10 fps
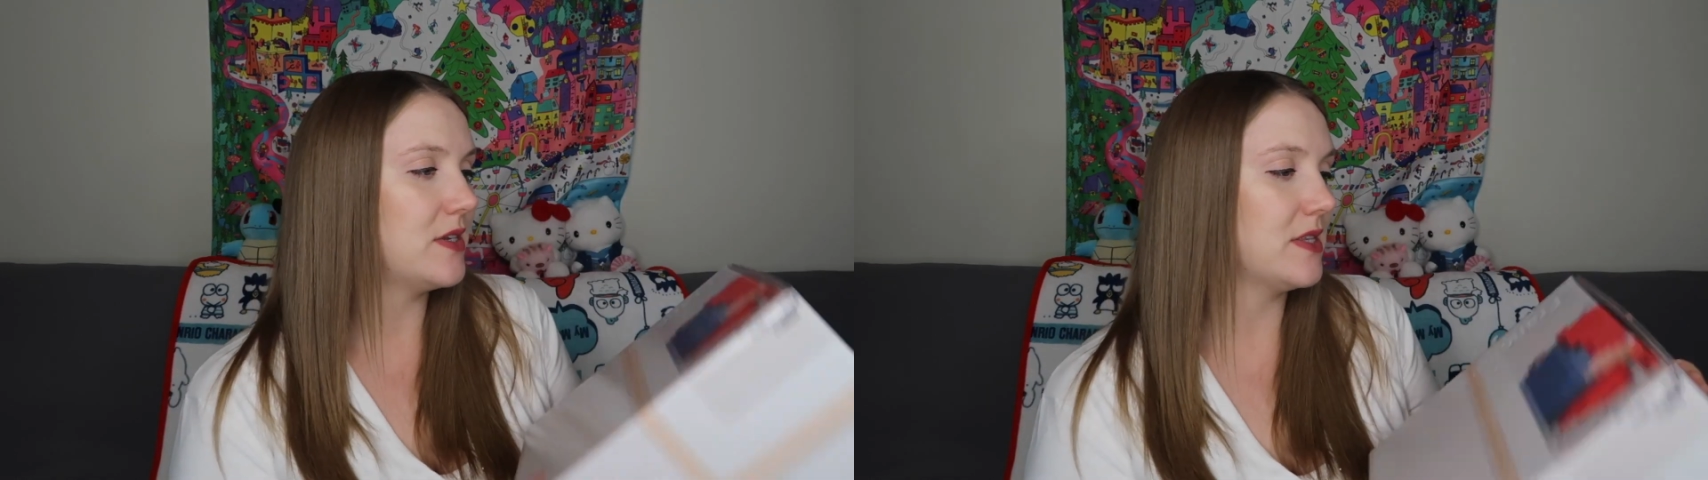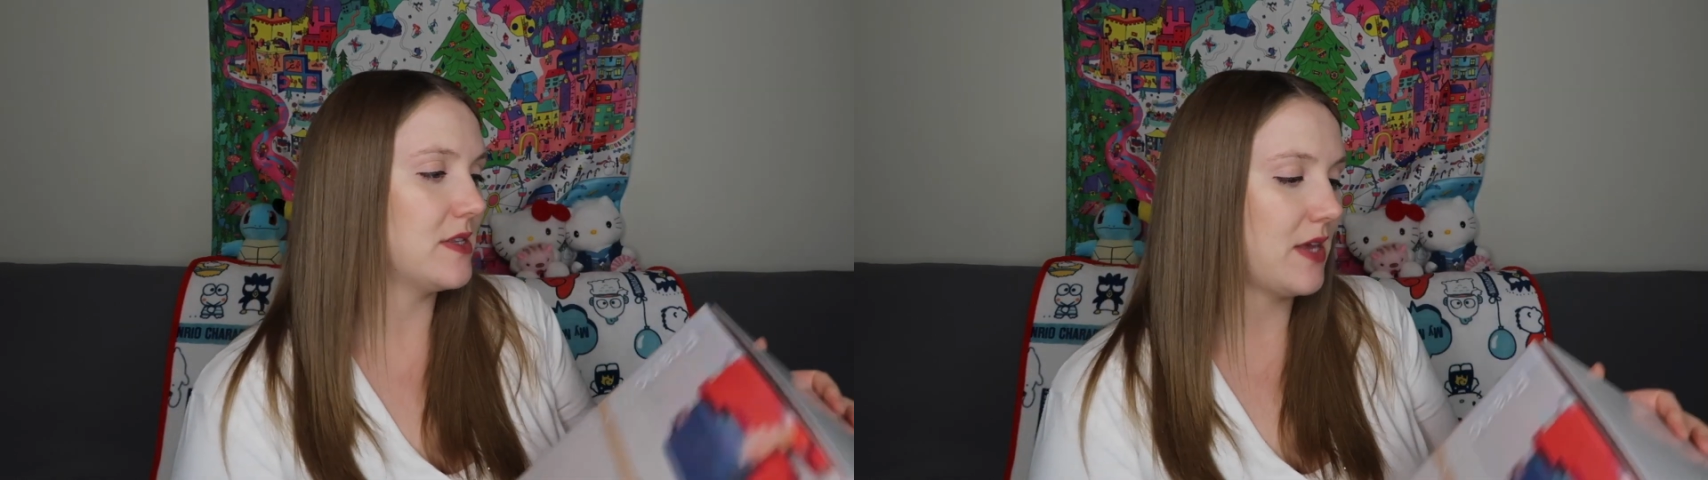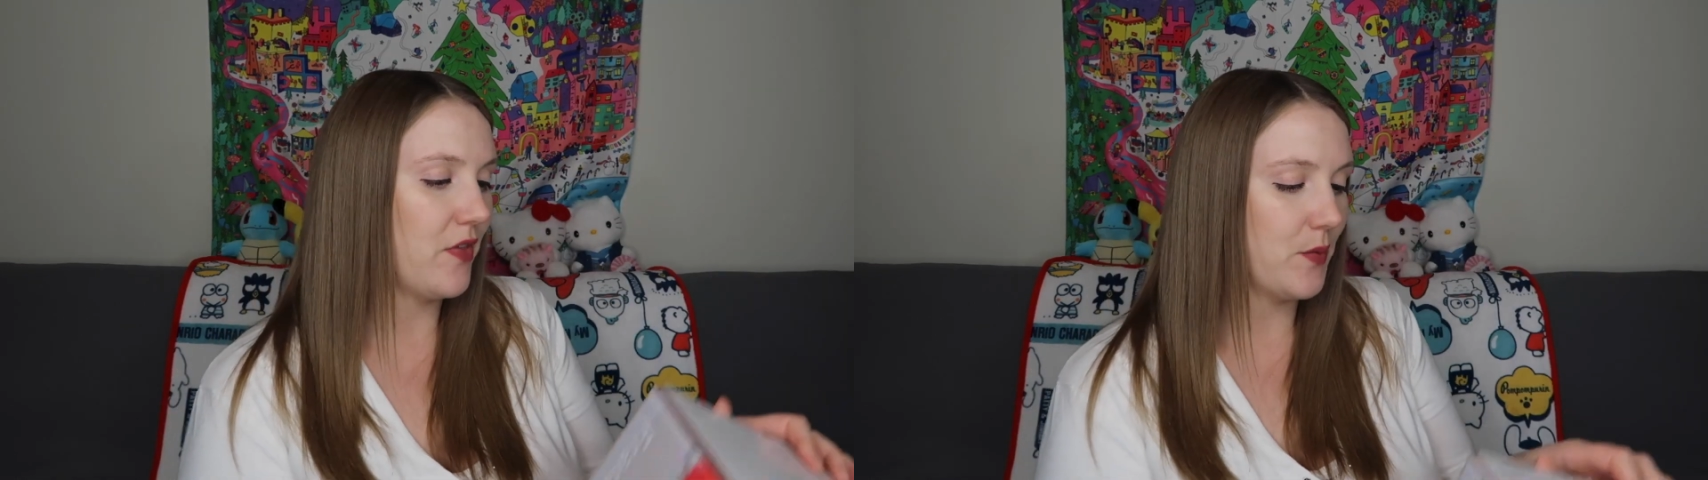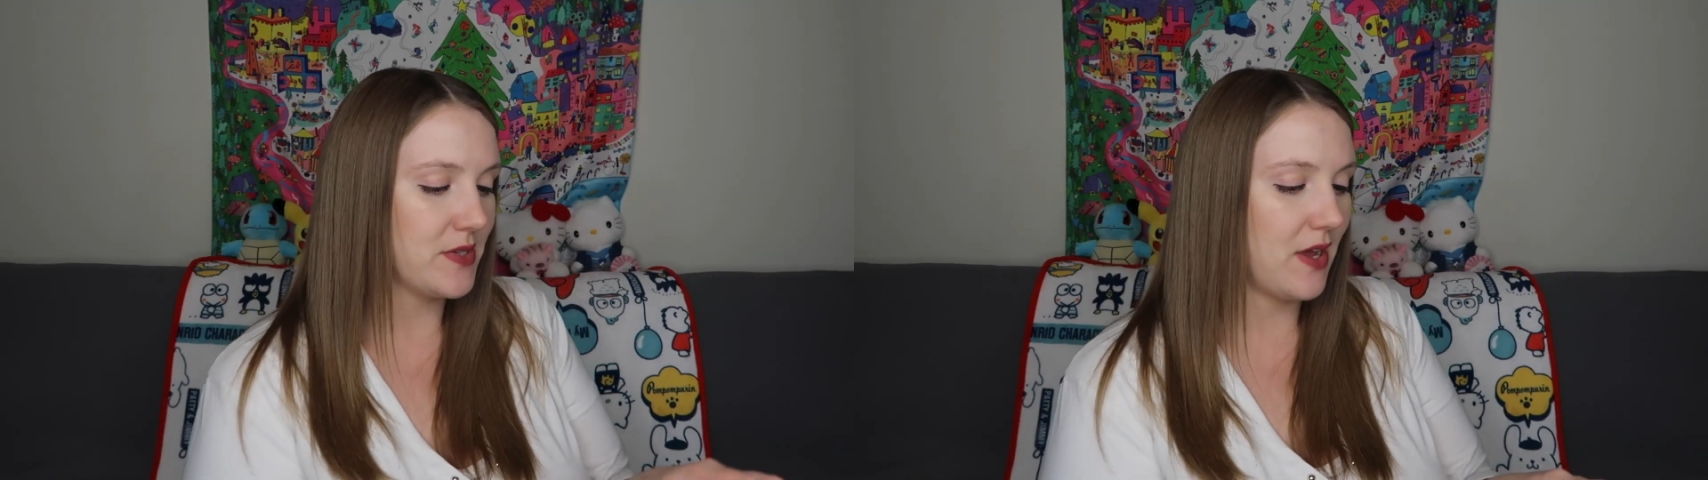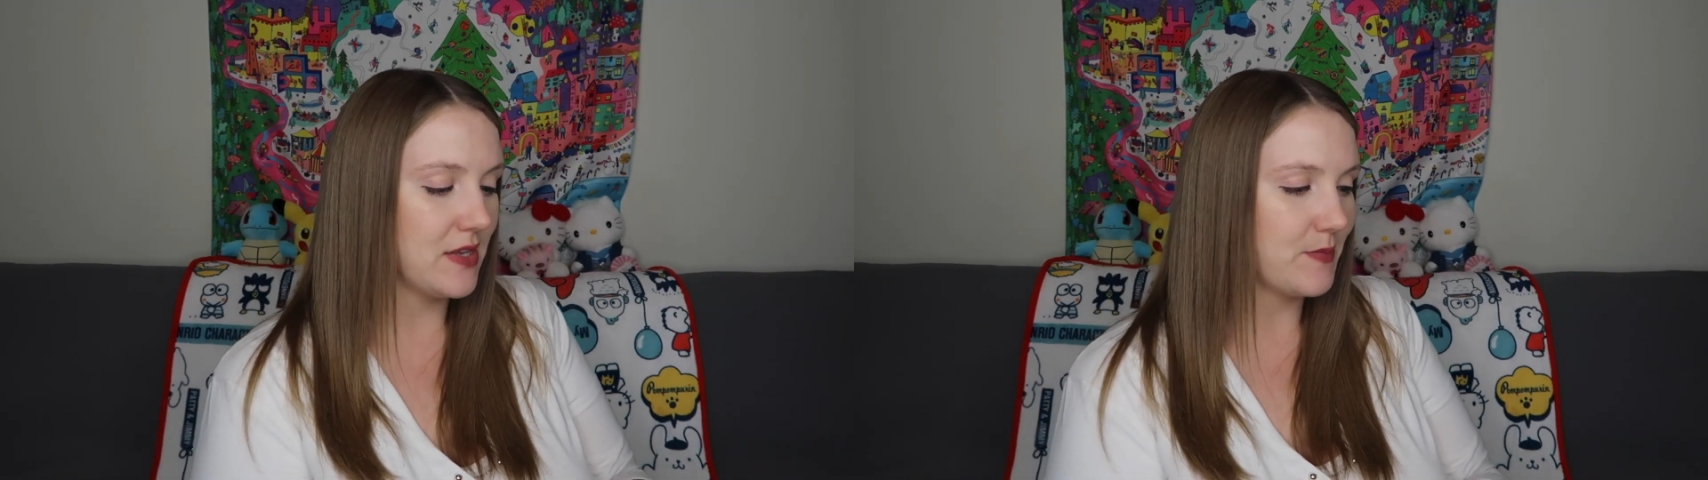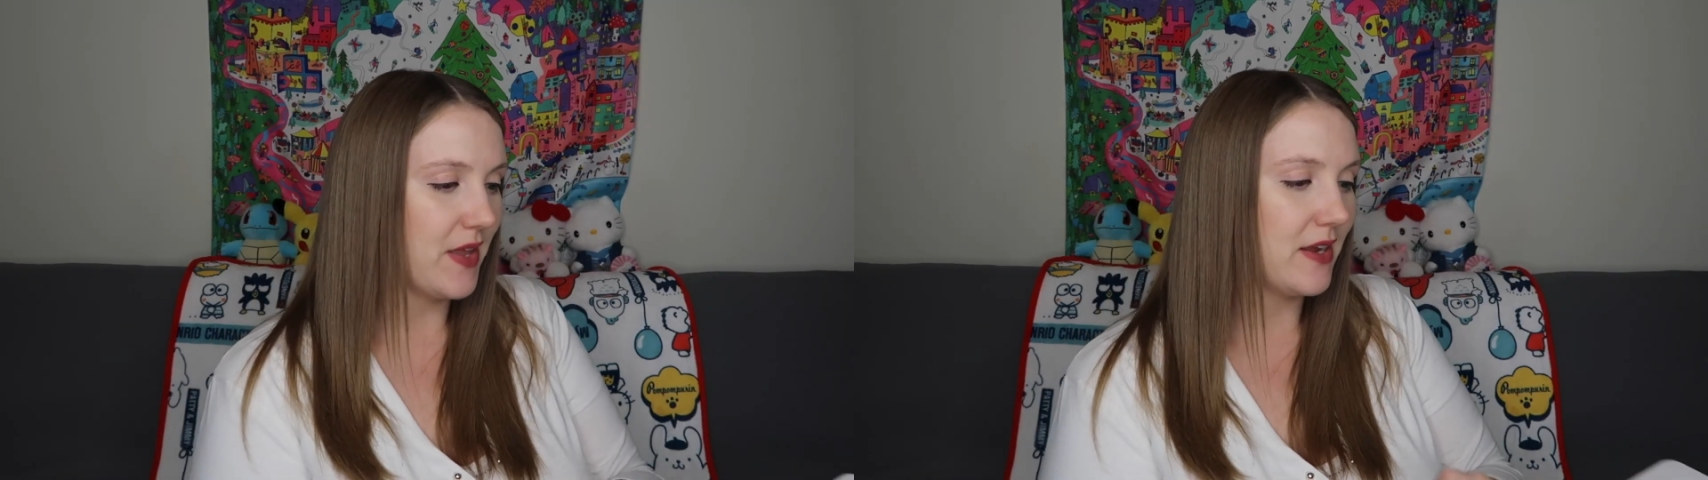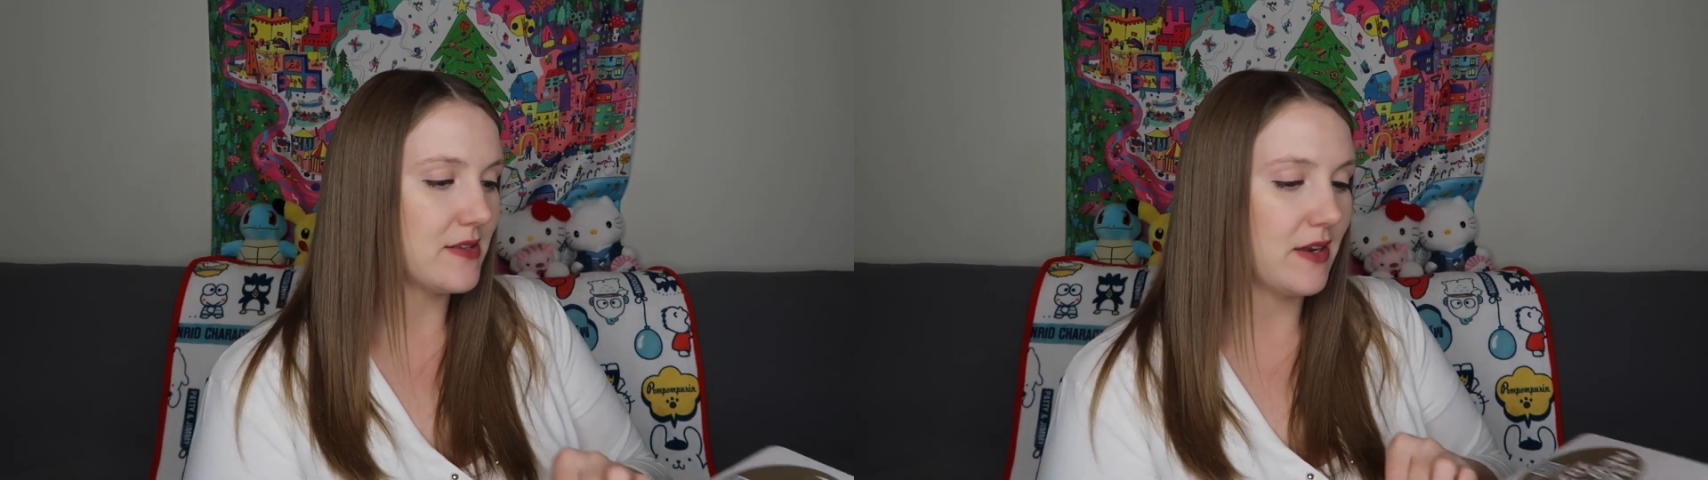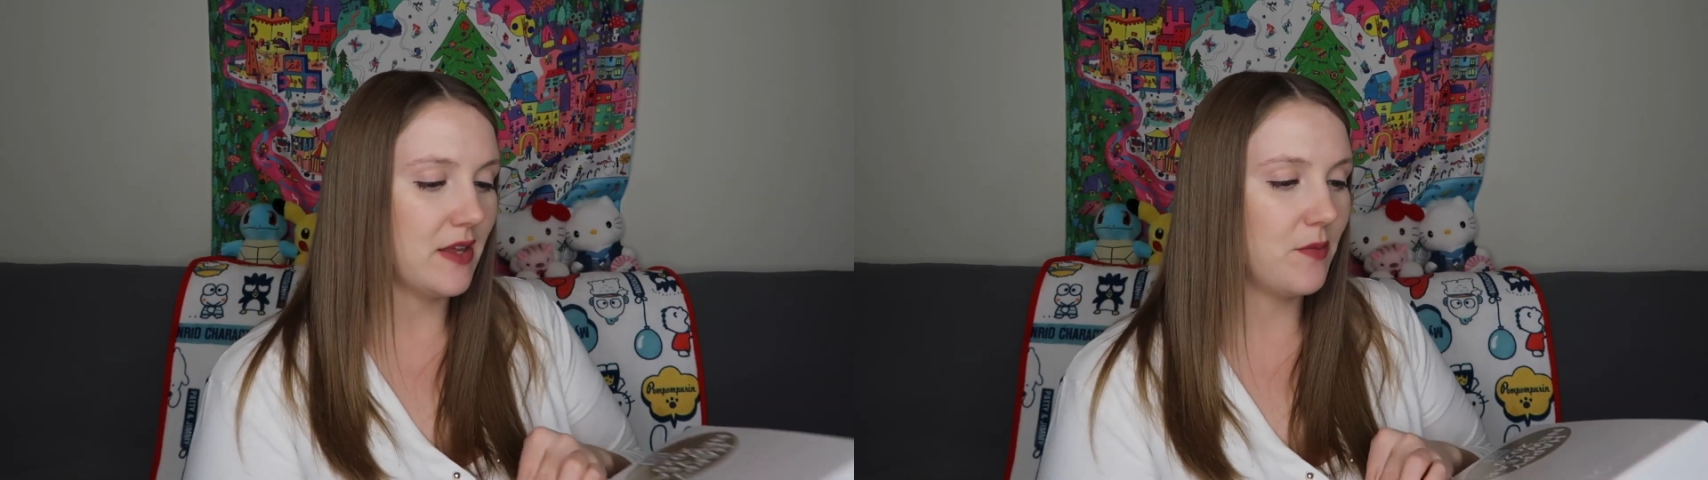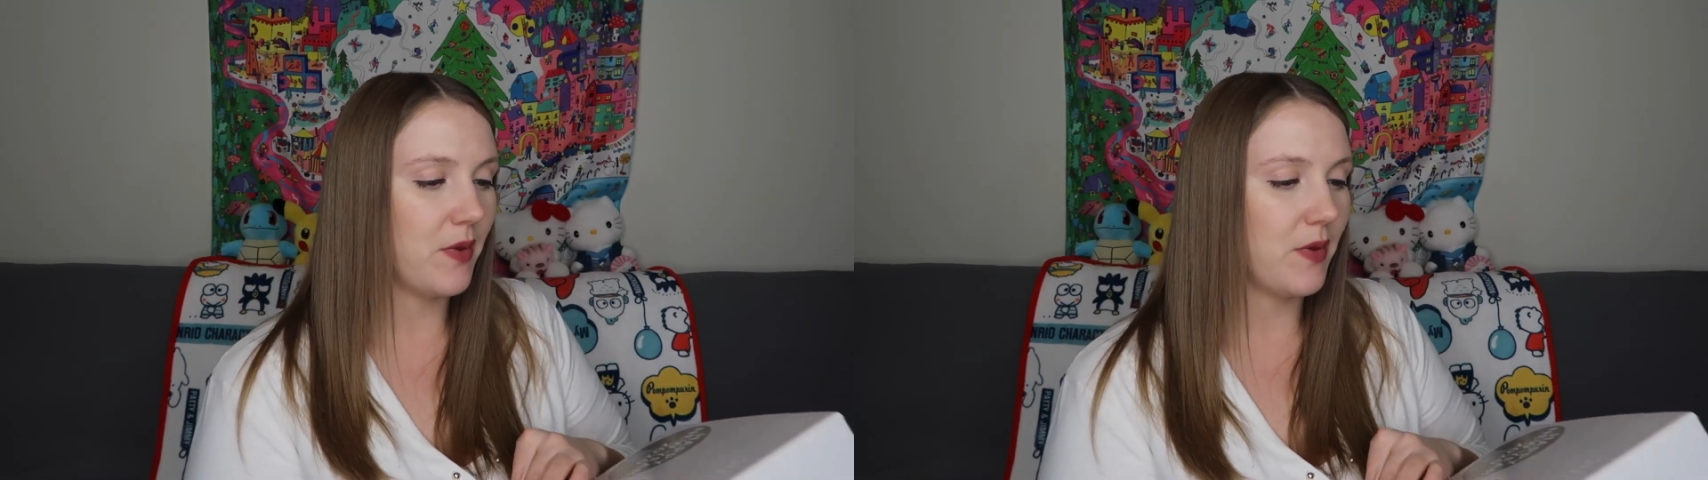didn't say there was cosmetics in it,